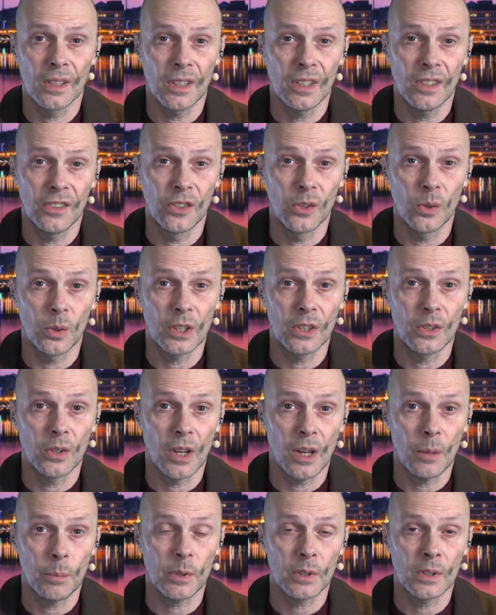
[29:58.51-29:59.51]
is going
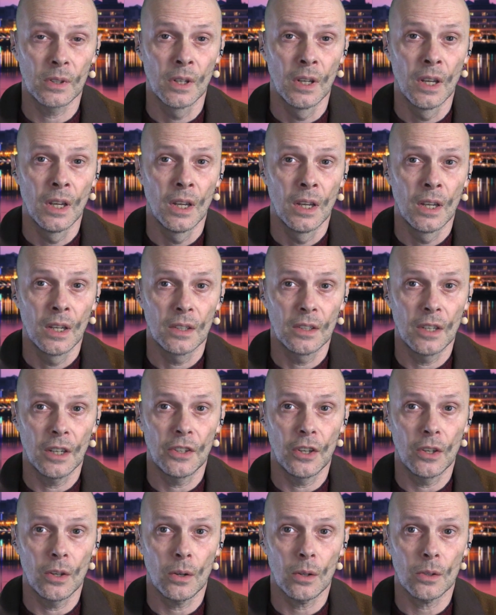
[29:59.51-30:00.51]
to happen,
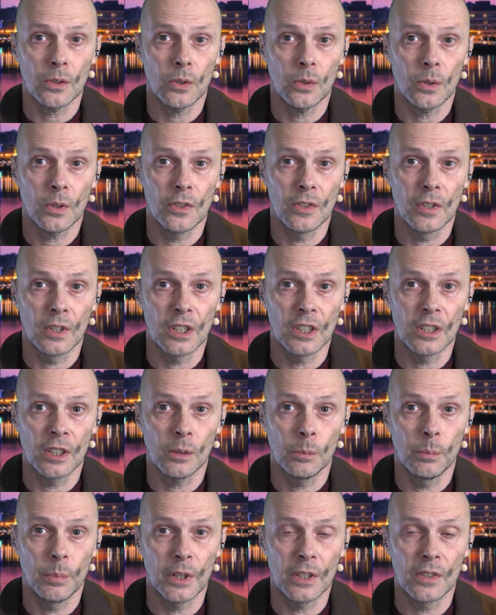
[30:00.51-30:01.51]
that the audio is a
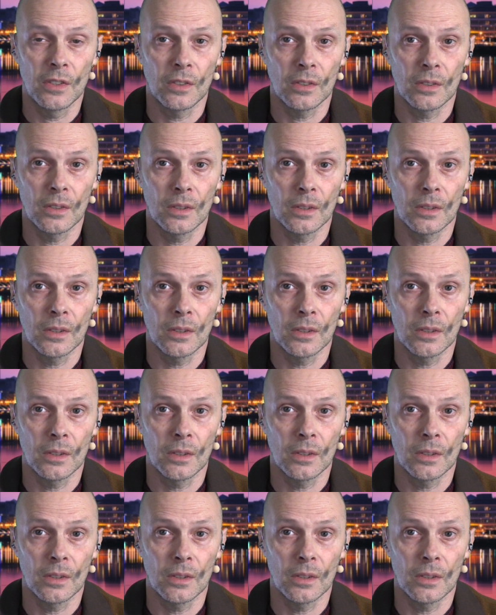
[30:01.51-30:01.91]
little bit